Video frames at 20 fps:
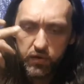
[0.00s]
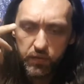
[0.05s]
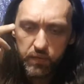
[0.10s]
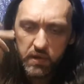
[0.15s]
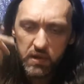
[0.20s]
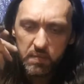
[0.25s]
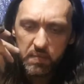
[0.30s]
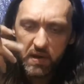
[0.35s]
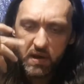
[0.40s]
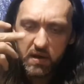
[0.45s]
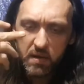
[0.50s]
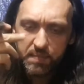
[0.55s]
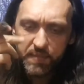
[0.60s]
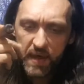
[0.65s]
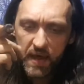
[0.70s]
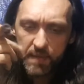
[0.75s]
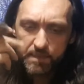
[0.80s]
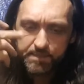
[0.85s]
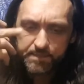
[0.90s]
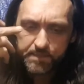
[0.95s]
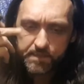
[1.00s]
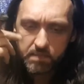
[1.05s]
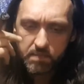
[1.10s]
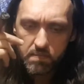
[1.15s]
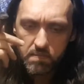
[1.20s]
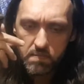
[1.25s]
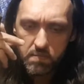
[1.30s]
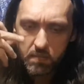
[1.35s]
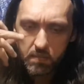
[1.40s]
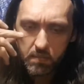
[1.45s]
you really pick up that
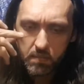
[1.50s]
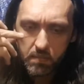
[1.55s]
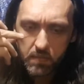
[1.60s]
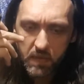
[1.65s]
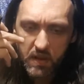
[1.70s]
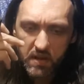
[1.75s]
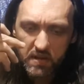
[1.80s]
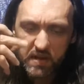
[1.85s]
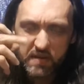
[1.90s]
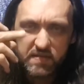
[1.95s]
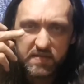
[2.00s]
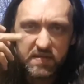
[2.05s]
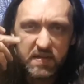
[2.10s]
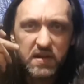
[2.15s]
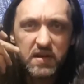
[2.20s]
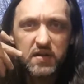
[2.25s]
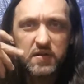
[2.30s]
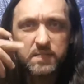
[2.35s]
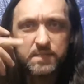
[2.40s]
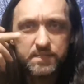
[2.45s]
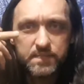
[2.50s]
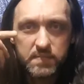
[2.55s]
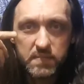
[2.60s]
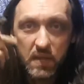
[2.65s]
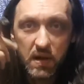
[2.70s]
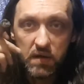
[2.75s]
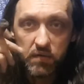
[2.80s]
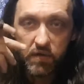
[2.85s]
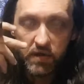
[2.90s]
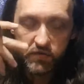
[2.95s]
cedar
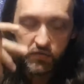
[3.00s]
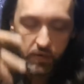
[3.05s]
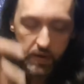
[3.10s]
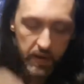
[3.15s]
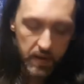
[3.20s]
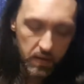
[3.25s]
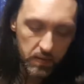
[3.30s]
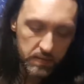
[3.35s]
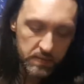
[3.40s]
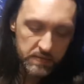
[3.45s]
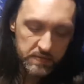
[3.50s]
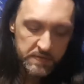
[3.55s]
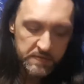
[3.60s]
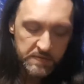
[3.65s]
in the retrohale.